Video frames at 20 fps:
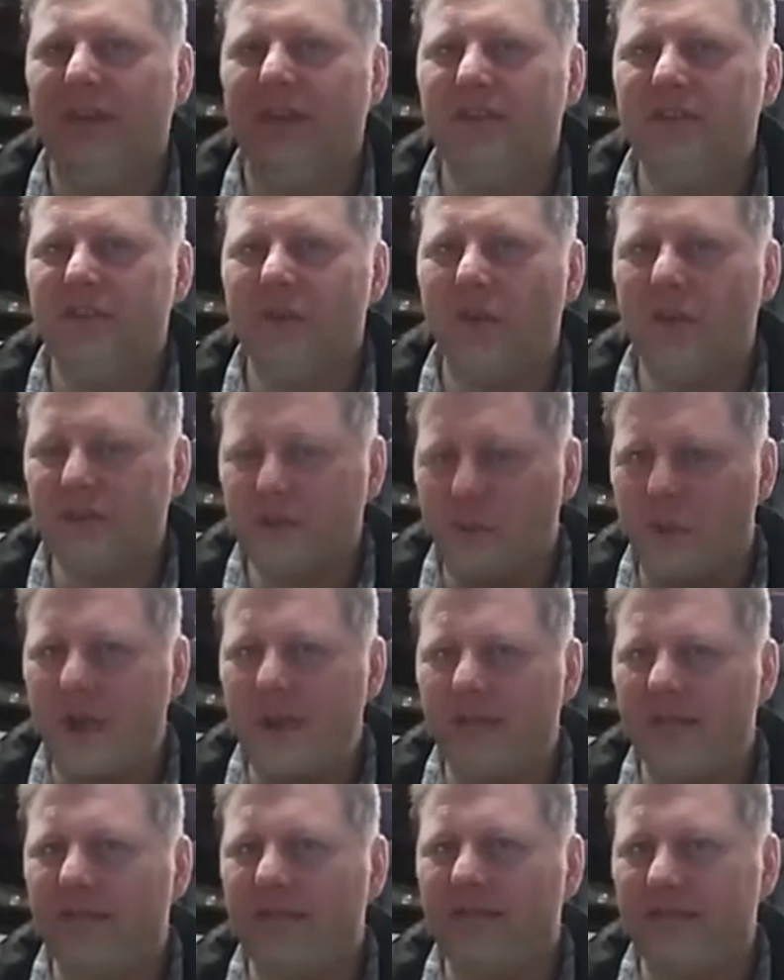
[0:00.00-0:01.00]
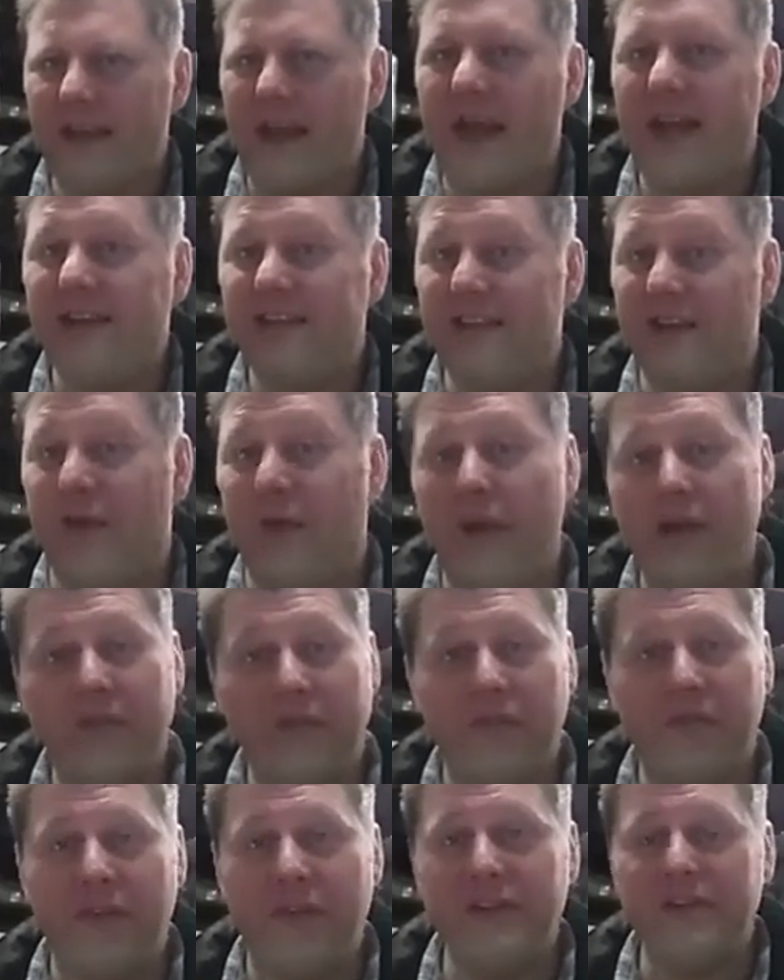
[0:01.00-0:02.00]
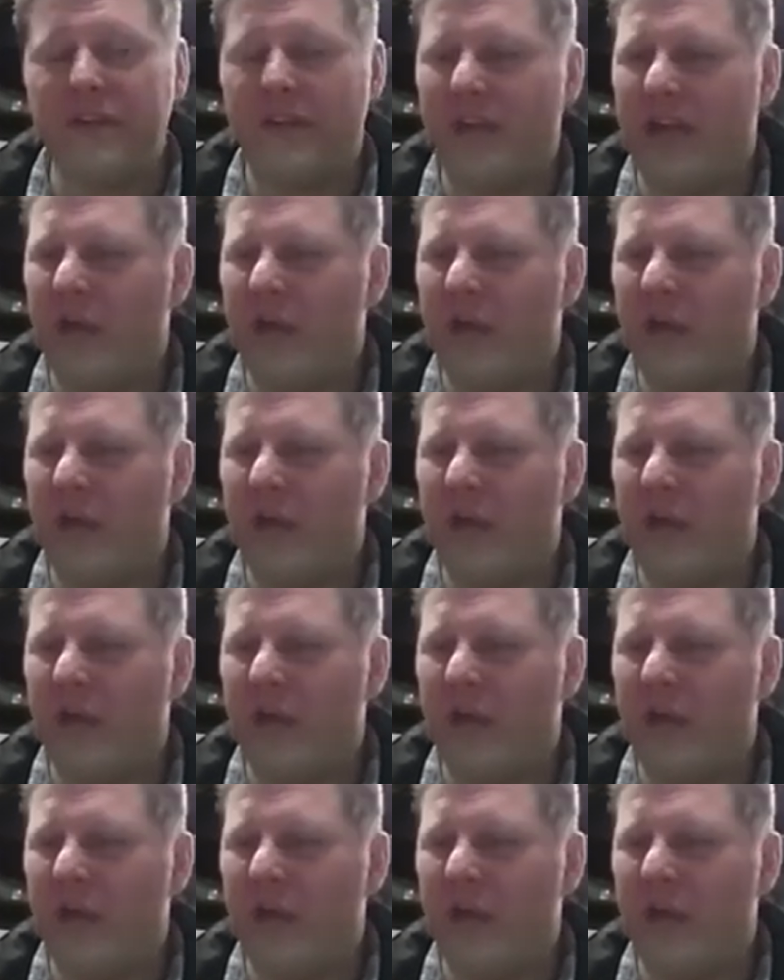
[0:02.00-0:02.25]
So it's quite, actually quite refreshing.